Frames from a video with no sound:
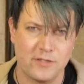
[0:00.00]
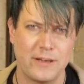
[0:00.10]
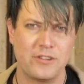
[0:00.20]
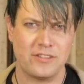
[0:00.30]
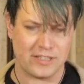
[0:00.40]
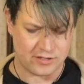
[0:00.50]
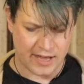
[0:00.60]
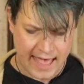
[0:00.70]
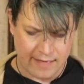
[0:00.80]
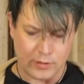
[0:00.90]
especially since
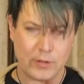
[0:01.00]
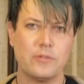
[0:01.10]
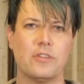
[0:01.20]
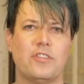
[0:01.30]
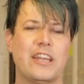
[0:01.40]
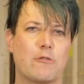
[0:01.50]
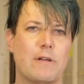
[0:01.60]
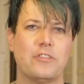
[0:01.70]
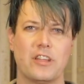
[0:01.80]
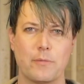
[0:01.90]
I have used the Scenic
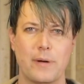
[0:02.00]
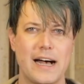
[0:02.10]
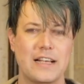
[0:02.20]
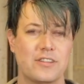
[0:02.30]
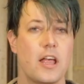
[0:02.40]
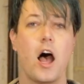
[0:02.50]
Rust in the past.